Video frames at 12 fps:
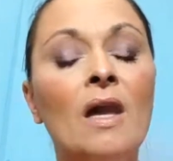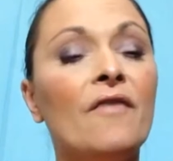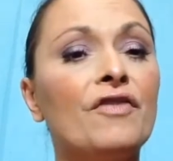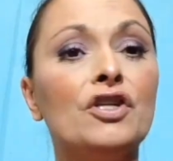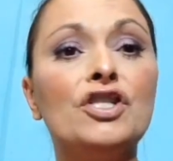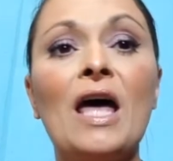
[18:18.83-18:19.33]

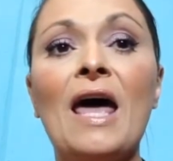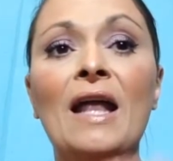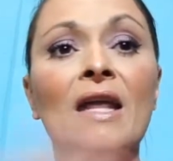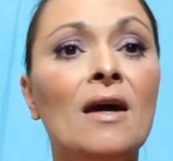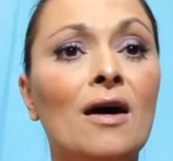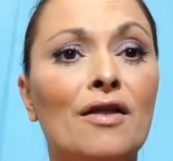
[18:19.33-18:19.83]
If there's
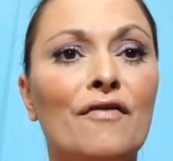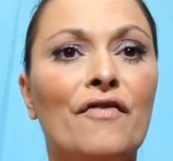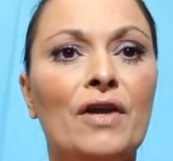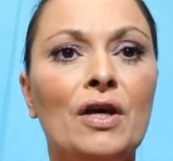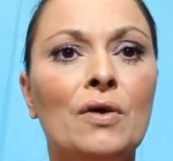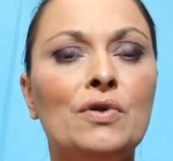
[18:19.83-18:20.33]
any other
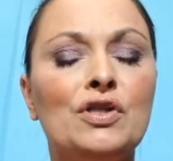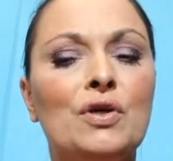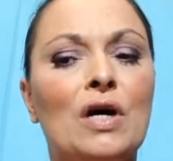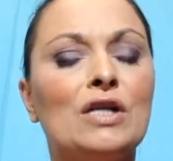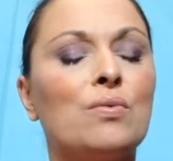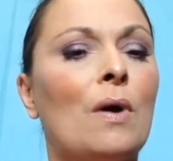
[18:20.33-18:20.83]
videos you
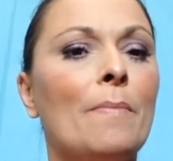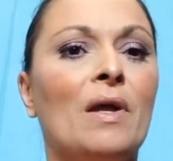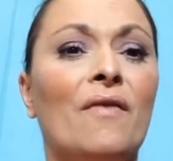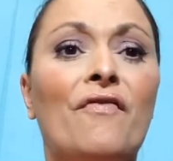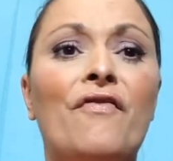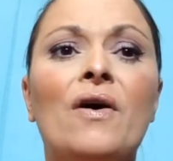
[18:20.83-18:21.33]
guys want me
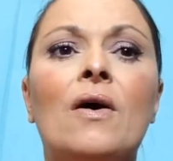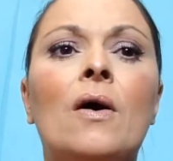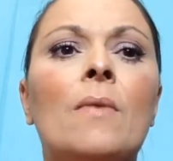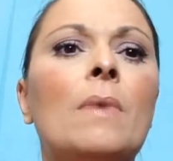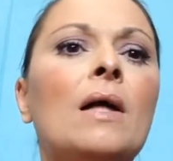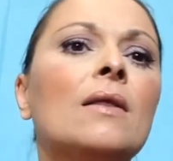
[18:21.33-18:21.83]
to
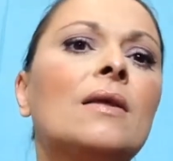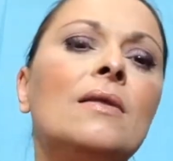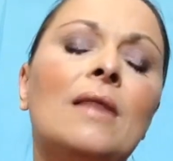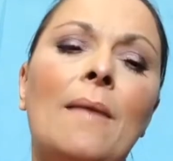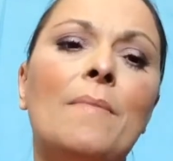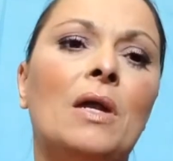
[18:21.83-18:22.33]
film,
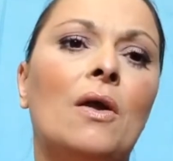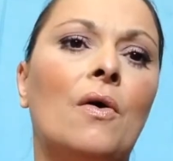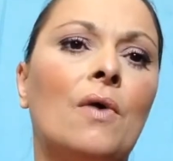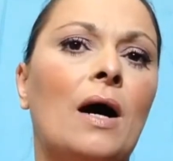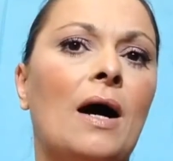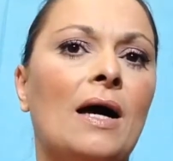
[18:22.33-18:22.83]
let me
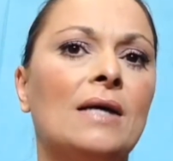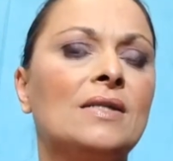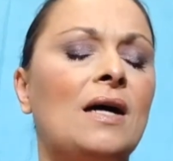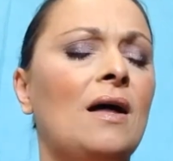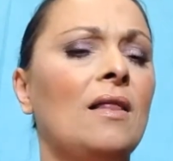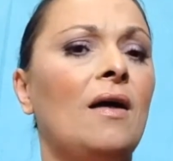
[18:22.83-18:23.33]
know guys.
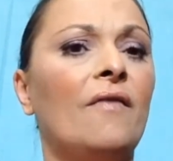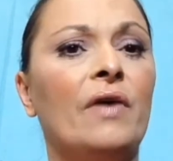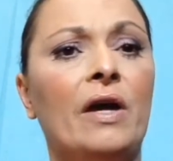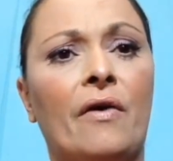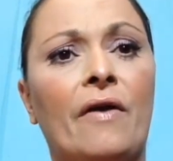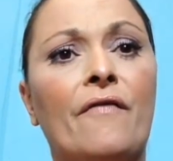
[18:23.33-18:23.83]
I love
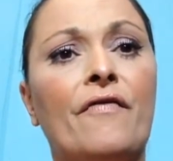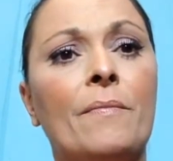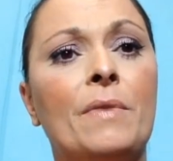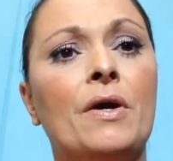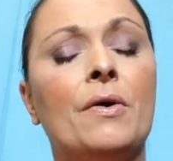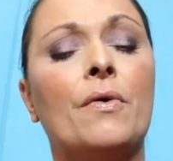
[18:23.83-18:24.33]
hearing
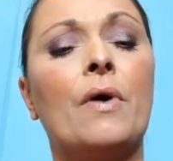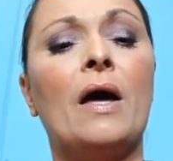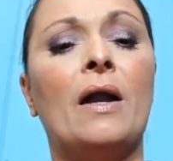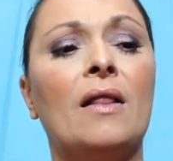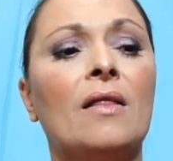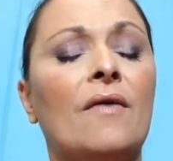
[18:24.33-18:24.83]
from you
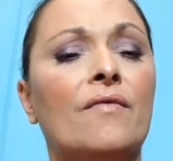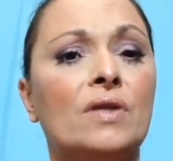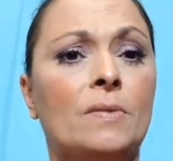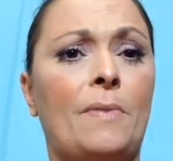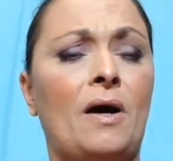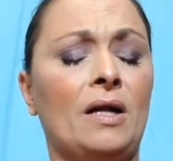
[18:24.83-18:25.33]
and I love
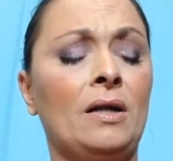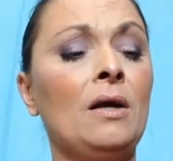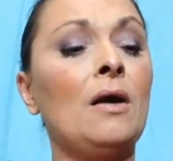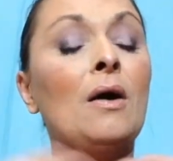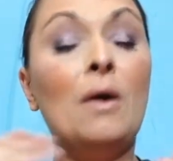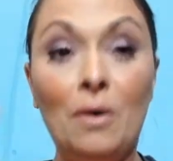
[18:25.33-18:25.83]
respond
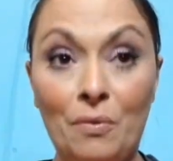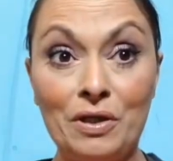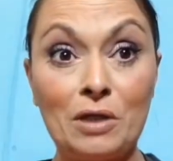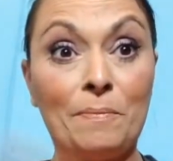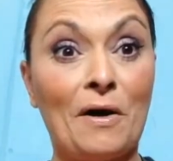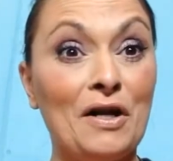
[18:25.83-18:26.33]

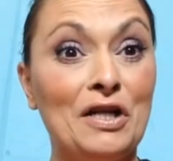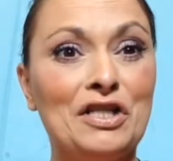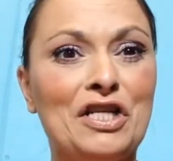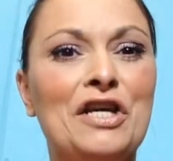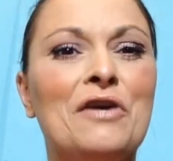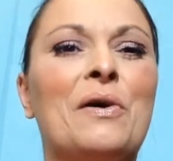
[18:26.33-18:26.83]
responding
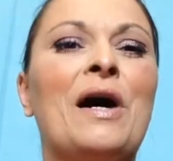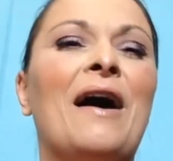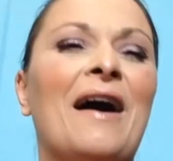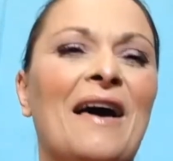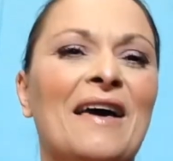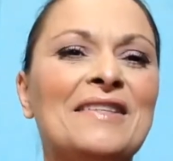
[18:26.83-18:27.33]
to you
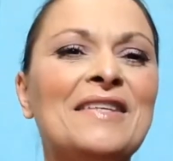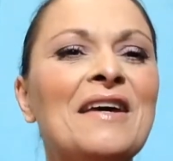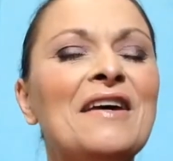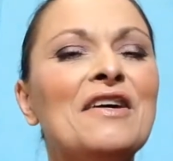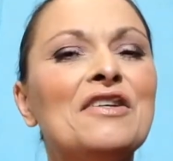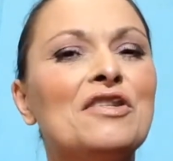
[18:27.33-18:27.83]
guys.
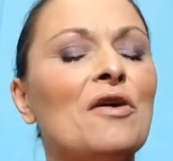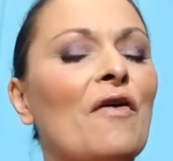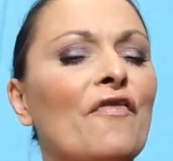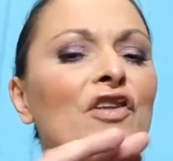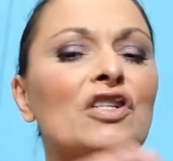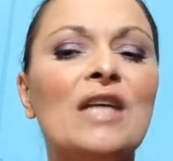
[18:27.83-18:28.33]
So
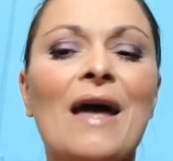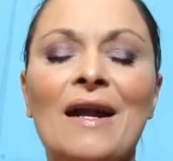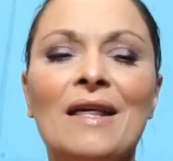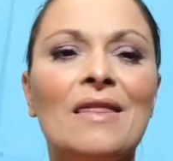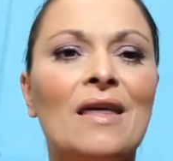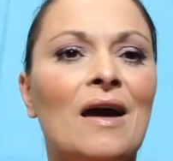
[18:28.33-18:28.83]
if there's
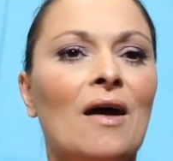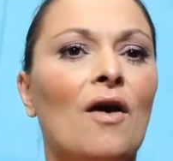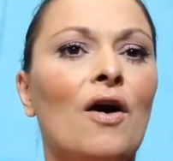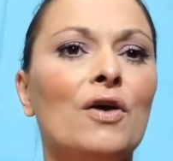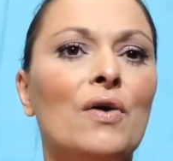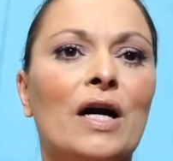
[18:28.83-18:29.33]
anything at
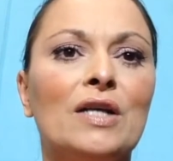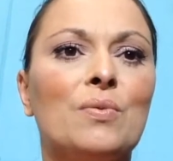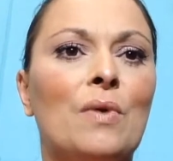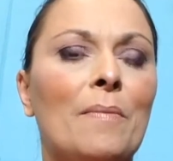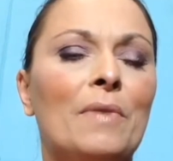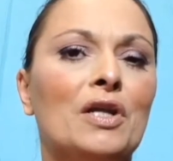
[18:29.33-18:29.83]
all you guys
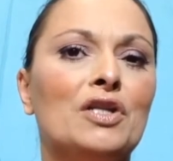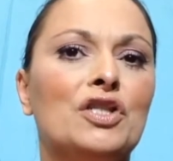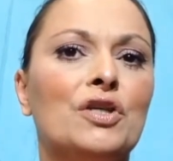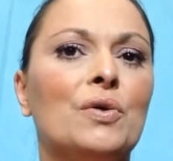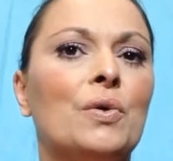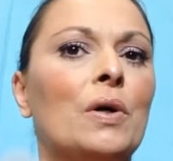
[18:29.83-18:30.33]
want me to
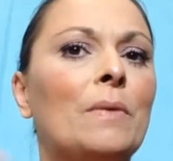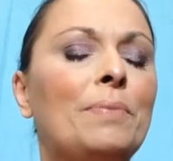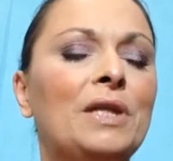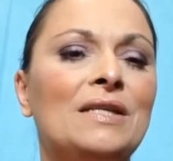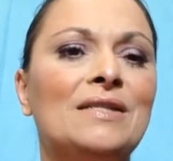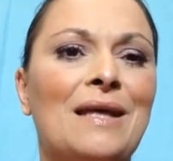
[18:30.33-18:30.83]
do,
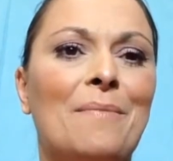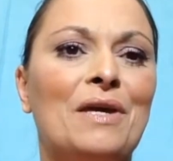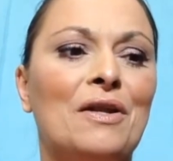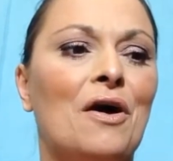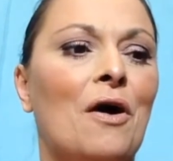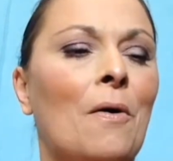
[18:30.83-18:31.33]
please let
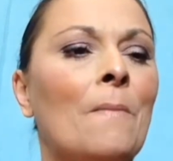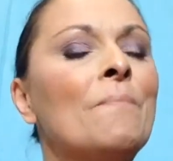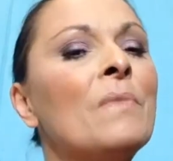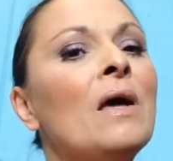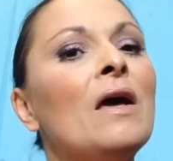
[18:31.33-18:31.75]
me know.